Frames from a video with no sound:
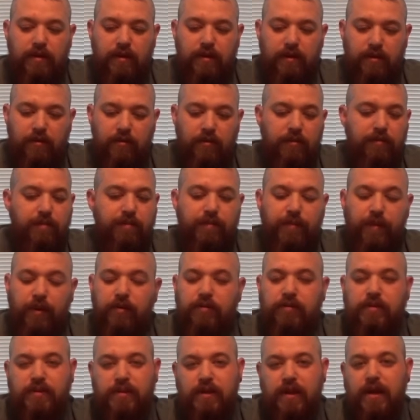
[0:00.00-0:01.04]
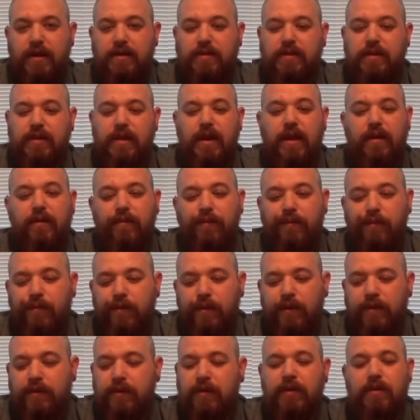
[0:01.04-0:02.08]
On both sides of that,
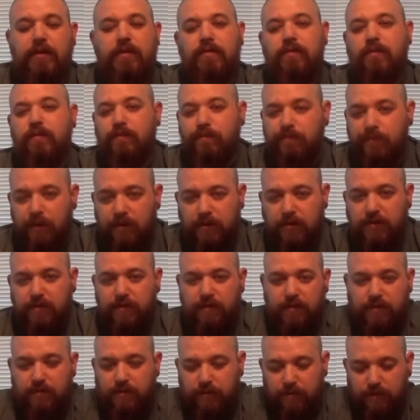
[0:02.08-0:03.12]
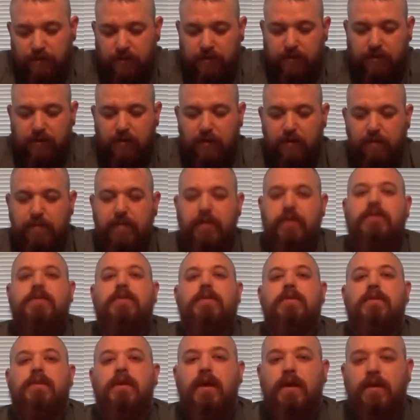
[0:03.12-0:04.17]
one, most of us are doing this on a
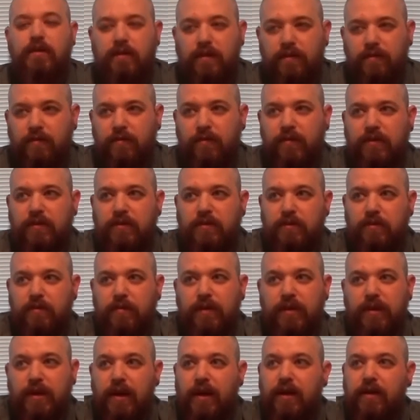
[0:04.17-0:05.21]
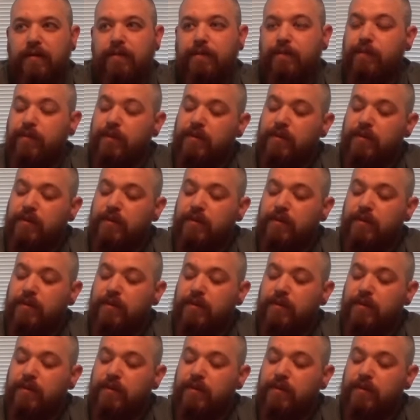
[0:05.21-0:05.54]
budget, and you have to budget your money out.